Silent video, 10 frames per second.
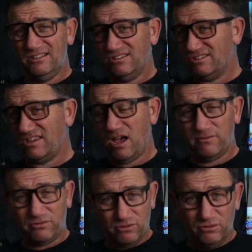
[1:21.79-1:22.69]
just going
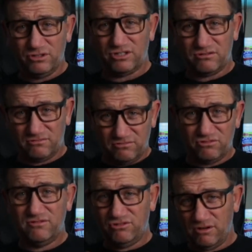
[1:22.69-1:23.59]
through and just
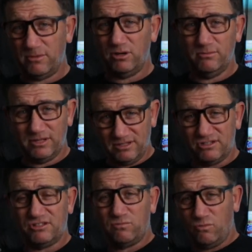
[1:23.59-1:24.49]
trimming them and
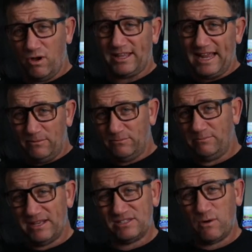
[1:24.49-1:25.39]
just working out the
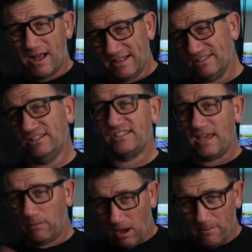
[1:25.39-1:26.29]
best ones and just
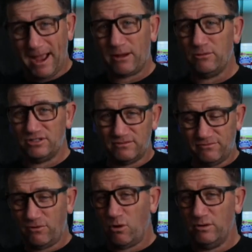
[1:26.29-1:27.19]
keep going backwards and
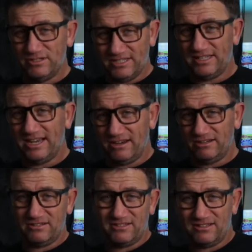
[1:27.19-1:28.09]
forwards in there
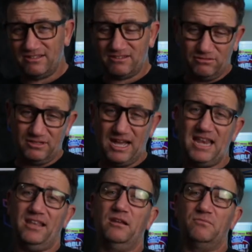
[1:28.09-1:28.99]
and just doing
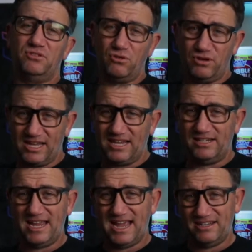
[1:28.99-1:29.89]
that. And I'm sort of getting
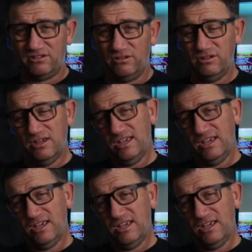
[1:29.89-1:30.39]
down to